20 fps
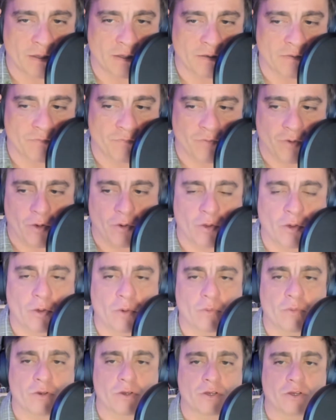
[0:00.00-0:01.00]

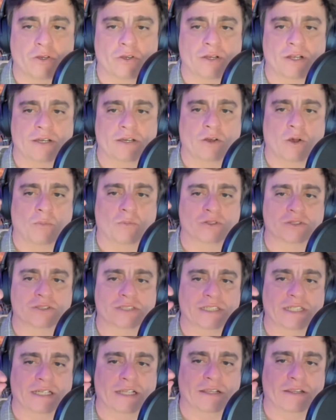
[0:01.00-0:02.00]
photo. You can almost
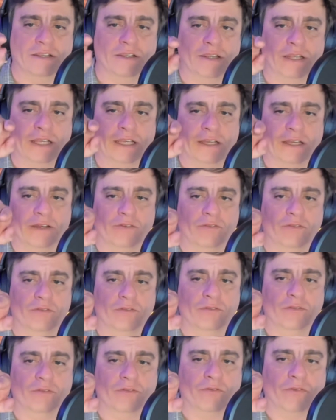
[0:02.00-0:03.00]
see the
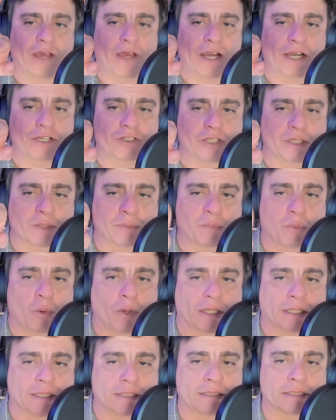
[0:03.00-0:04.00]
vanishing
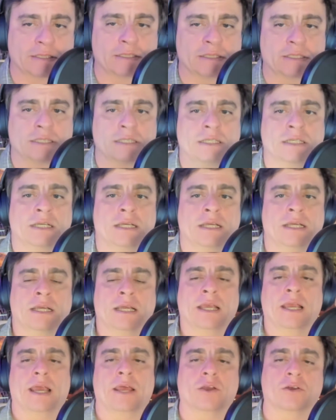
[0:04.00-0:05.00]
point.
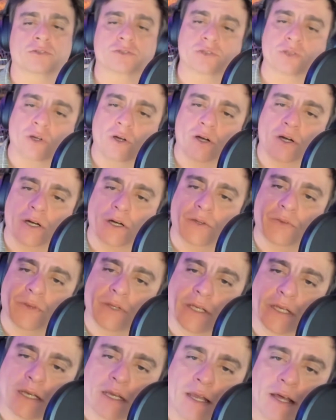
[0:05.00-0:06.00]
And also on
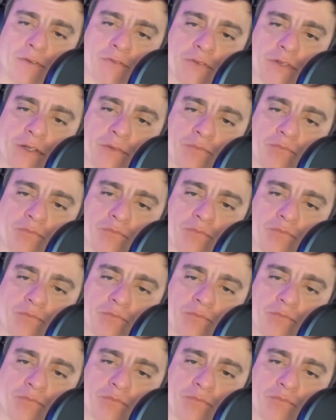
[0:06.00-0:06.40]
the left